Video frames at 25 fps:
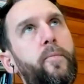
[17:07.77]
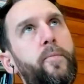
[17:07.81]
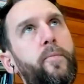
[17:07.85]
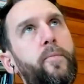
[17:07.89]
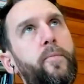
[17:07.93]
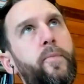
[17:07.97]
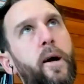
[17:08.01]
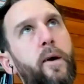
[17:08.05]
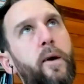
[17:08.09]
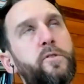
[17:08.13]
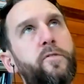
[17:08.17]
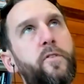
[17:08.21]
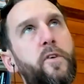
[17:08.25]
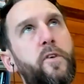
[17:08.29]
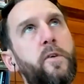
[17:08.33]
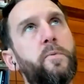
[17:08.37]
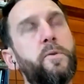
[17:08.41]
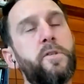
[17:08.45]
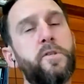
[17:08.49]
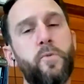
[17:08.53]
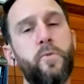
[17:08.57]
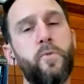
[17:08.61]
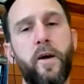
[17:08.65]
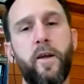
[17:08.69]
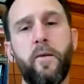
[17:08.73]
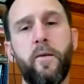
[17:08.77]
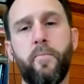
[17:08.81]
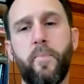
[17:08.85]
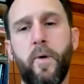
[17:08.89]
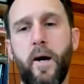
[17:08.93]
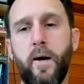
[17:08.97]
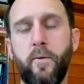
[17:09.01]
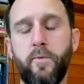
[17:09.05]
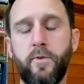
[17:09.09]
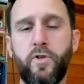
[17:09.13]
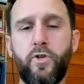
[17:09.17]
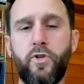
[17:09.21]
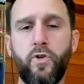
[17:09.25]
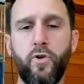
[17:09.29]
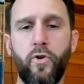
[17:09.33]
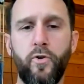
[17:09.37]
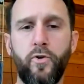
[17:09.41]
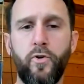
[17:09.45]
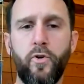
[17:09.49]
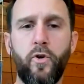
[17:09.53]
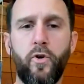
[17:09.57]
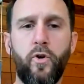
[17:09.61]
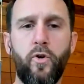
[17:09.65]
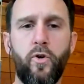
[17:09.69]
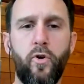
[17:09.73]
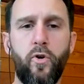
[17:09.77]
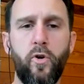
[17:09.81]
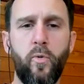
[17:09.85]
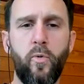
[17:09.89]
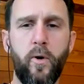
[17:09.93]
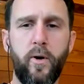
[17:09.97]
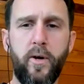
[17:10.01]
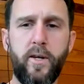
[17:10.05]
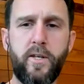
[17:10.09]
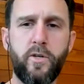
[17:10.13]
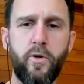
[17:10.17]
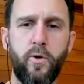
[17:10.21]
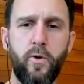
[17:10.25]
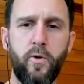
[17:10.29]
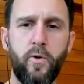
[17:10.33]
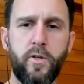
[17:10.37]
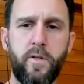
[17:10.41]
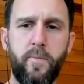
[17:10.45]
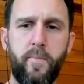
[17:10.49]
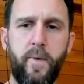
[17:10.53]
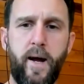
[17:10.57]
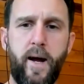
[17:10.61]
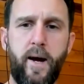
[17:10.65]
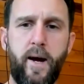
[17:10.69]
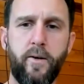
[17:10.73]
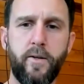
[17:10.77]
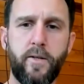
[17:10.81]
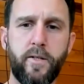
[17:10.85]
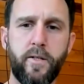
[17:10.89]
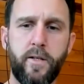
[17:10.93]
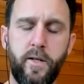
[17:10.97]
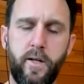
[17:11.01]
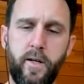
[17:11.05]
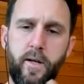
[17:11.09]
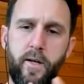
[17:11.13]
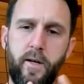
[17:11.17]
that I was very persuaded by was Jordan Hall, where he talked about